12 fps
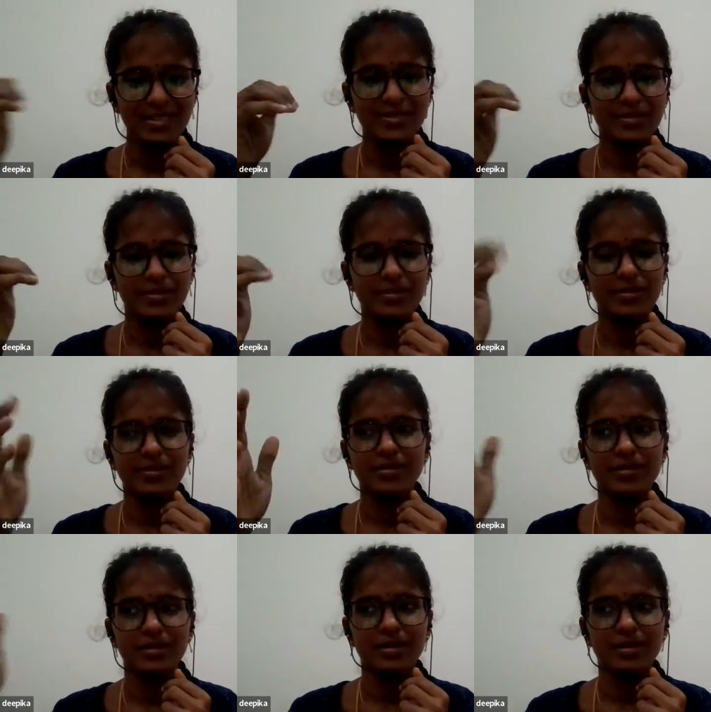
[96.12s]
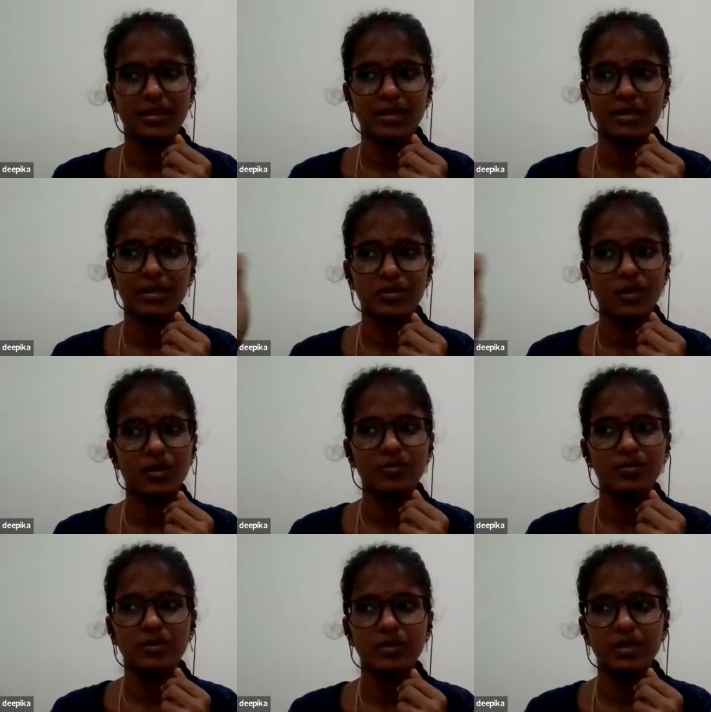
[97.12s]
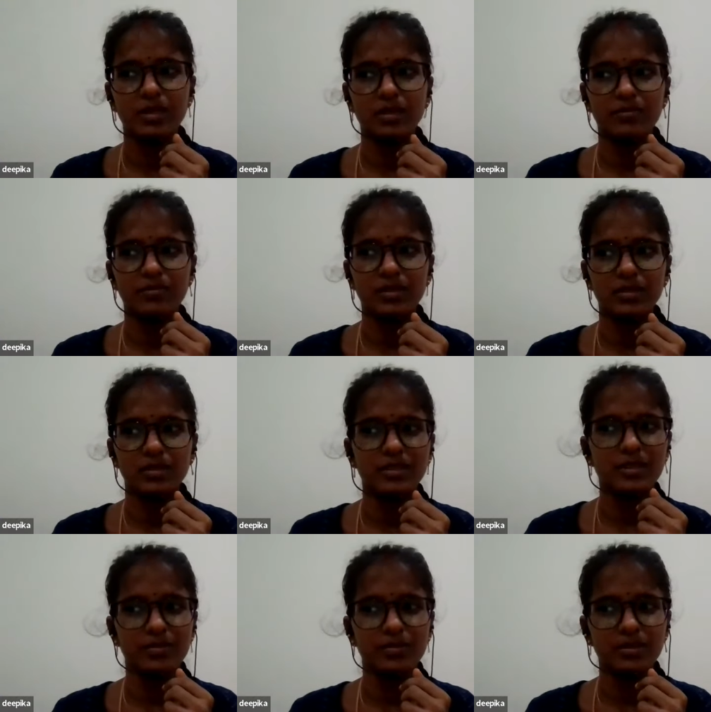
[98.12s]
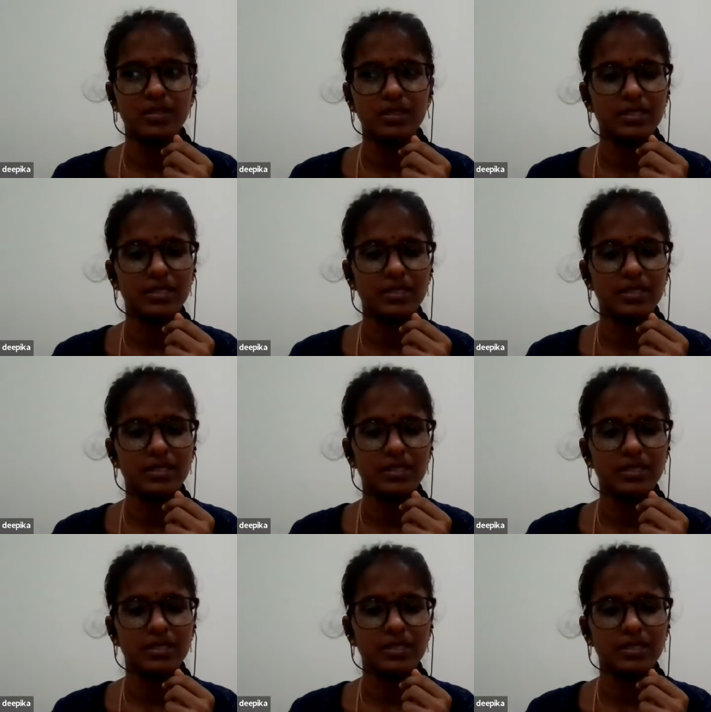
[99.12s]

So I stopped going after three months.